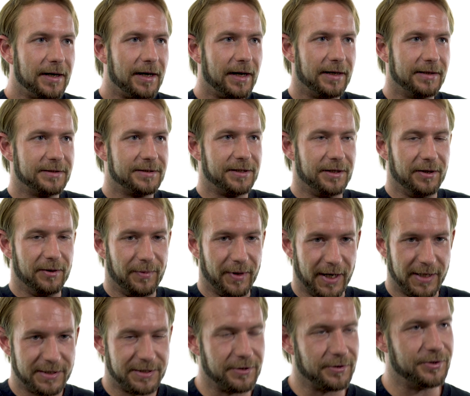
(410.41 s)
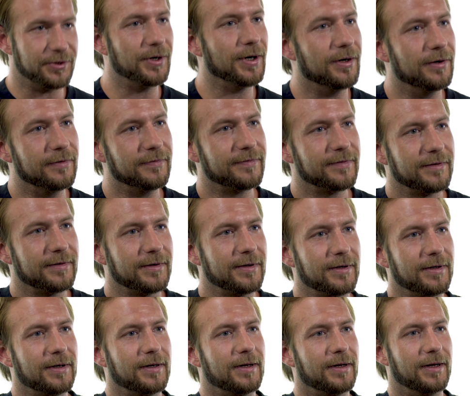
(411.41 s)
And so, but I still drove
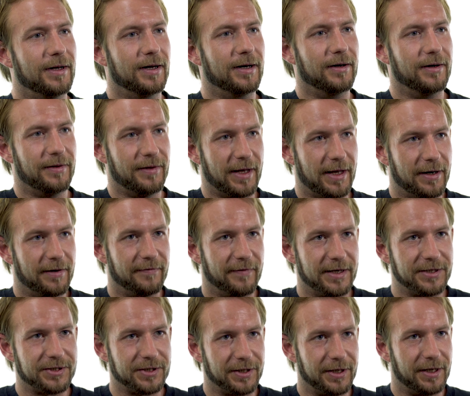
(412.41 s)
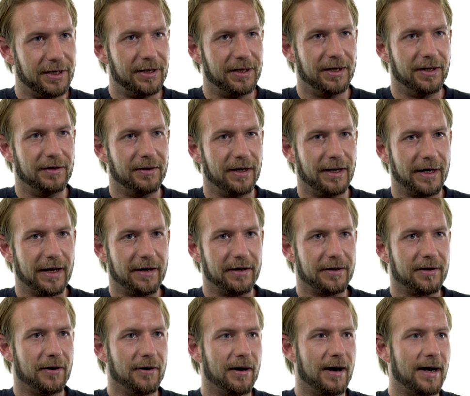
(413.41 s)
you know, and then eventually, you know, I got in
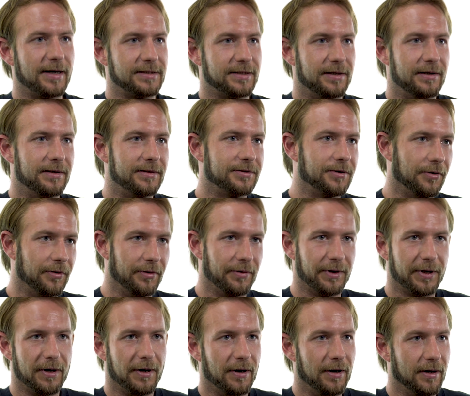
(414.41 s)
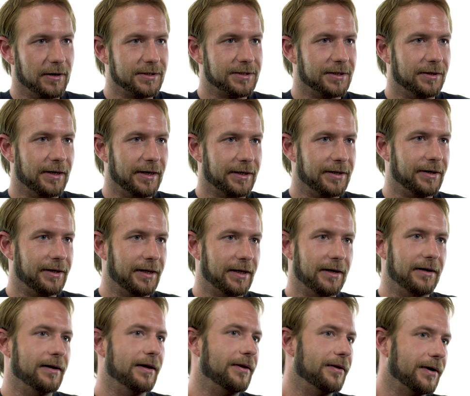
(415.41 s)
a car accident and totaled the car, so I couldn't
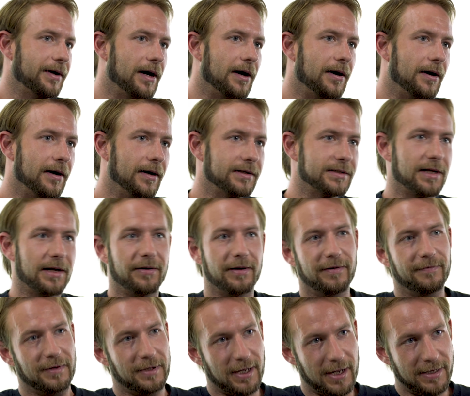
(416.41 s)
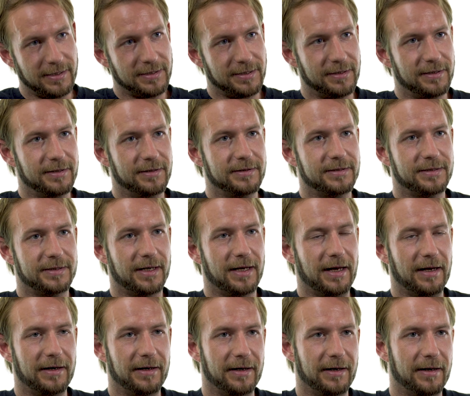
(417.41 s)
get another car because I don't have a license,
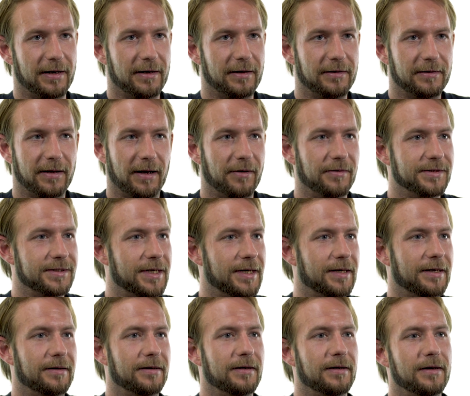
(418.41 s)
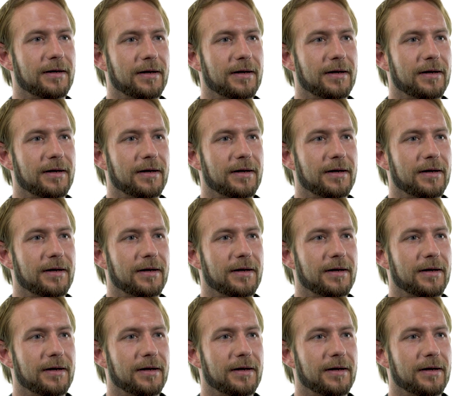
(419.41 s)
and uh, that was it.